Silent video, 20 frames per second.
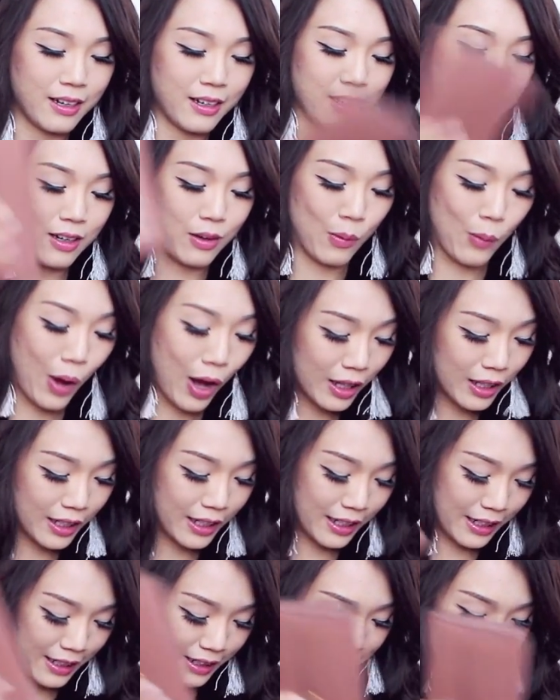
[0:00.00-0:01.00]

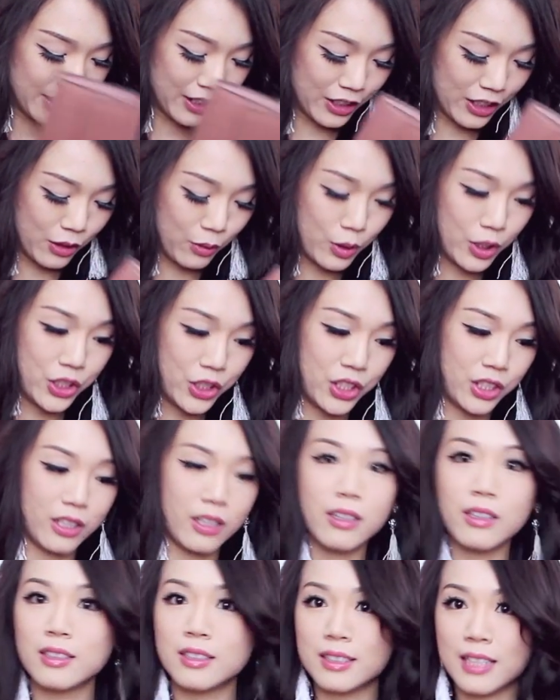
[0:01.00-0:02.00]
wallet in here, which
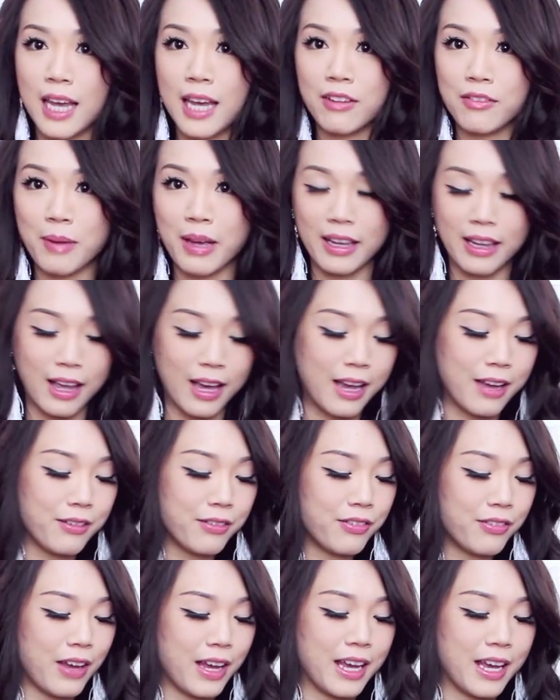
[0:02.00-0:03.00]
saved my
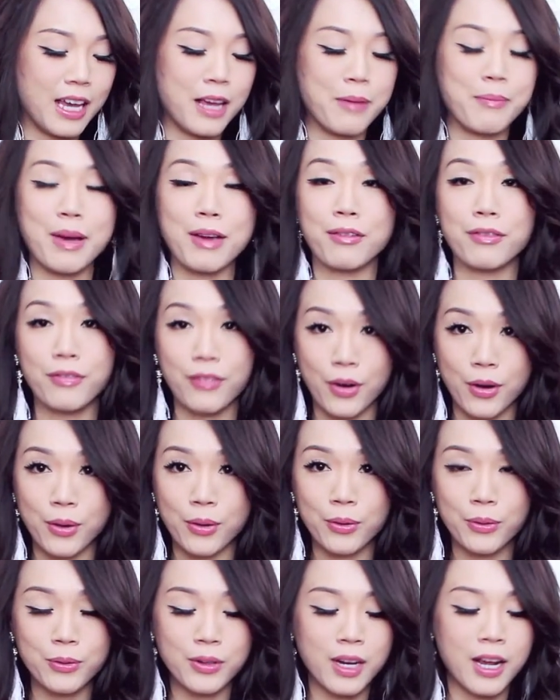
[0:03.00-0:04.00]
life, and my
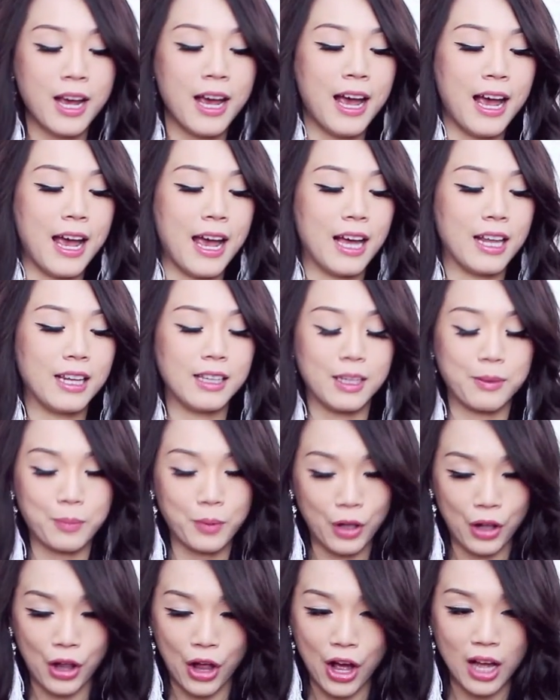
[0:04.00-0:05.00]
phone, a lip
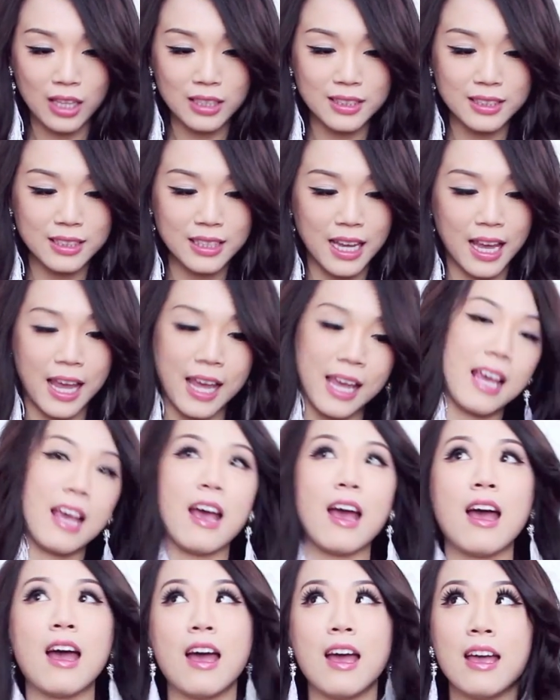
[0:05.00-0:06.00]
gloss,
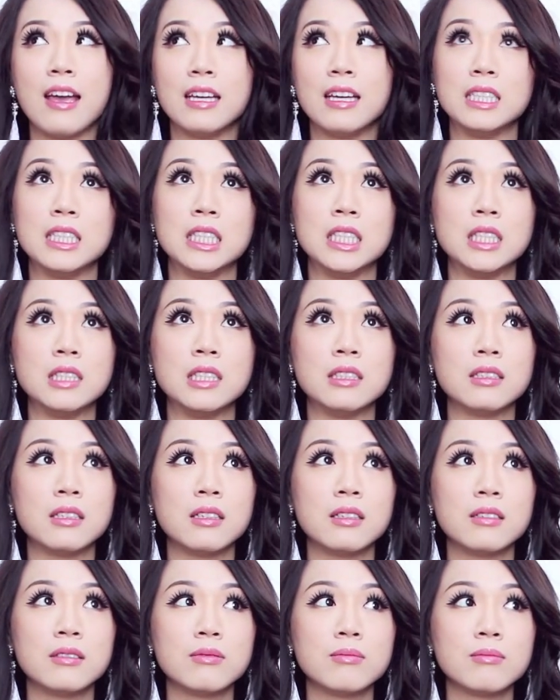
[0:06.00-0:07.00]
and
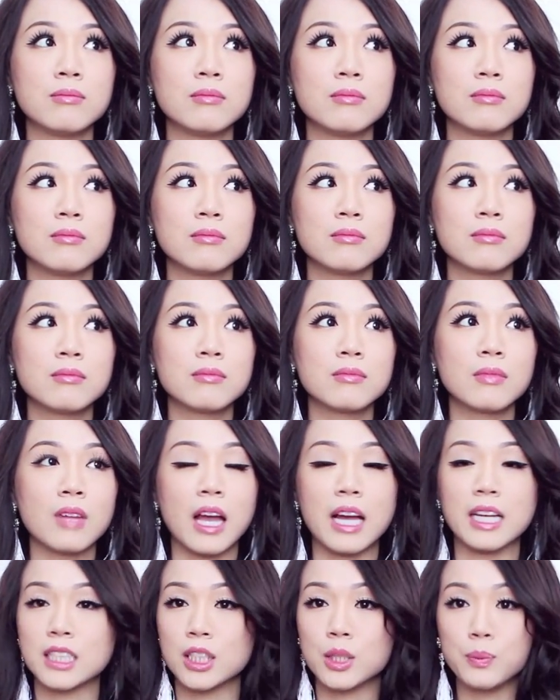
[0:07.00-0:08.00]

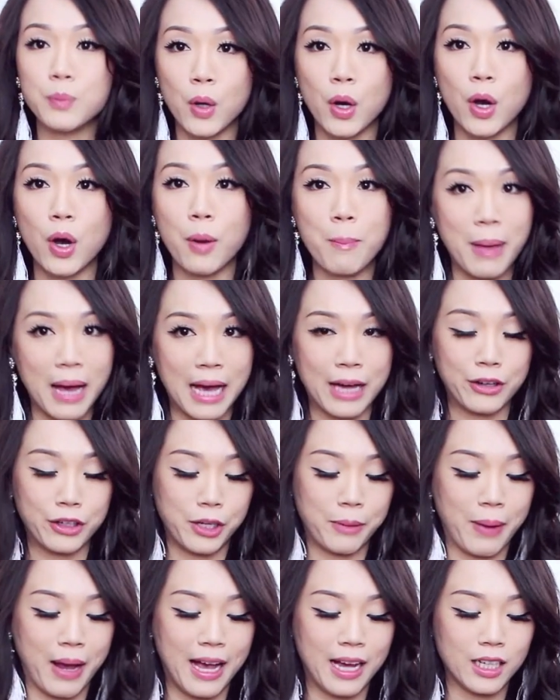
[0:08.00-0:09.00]
a small battery
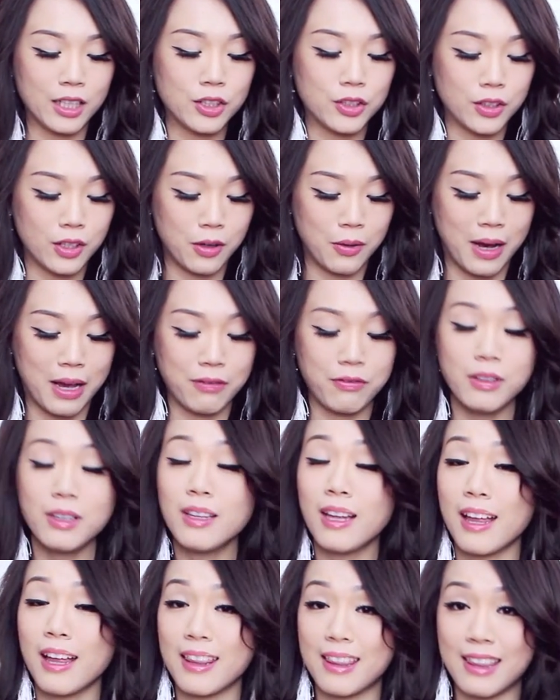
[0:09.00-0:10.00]
pack. So I feel
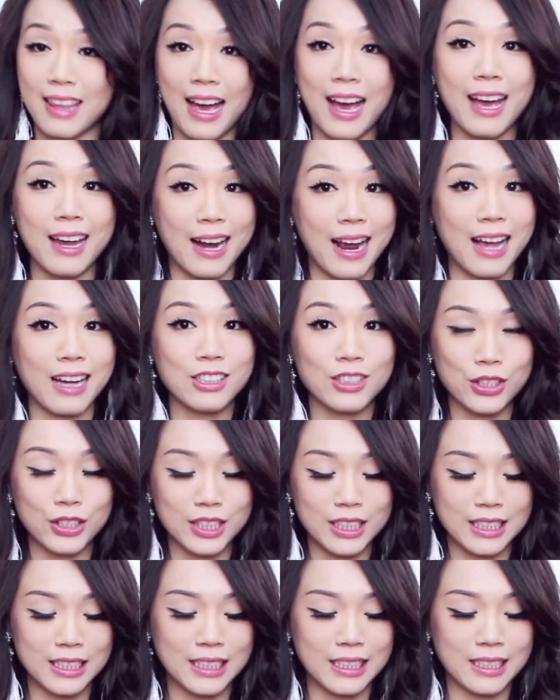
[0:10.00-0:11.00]
that that
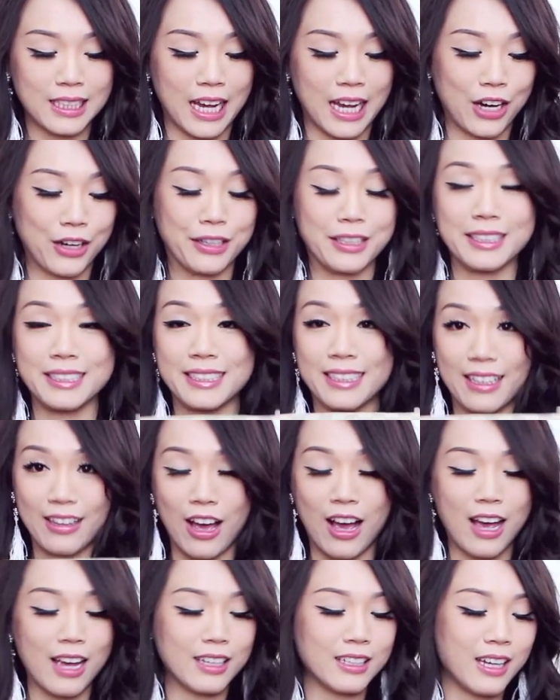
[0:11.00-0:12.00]
actually carries a
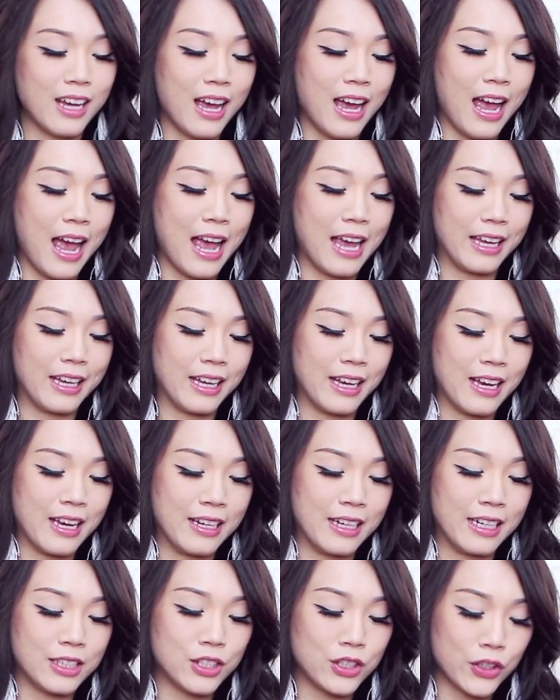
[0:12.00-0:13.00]
lot,
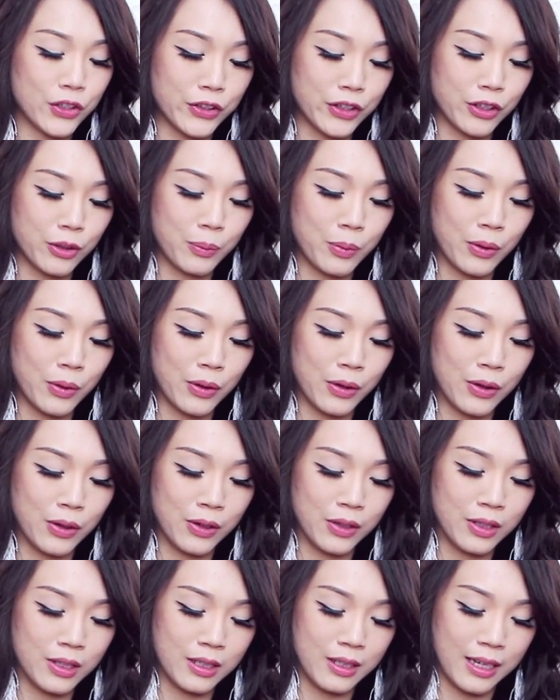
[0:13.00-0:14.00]
and it's durable.
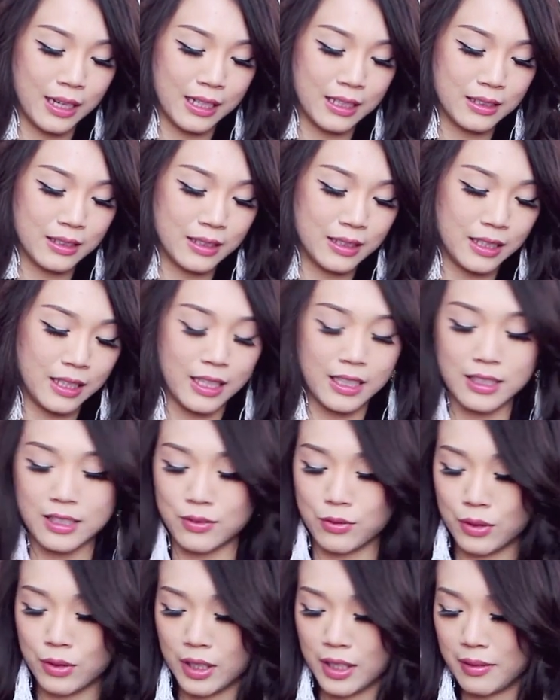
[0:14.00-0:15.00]
You can see it's
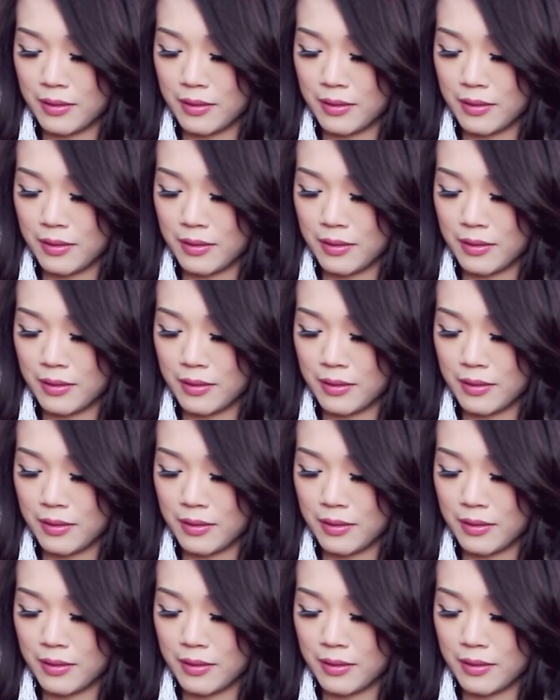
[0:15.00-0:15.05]
really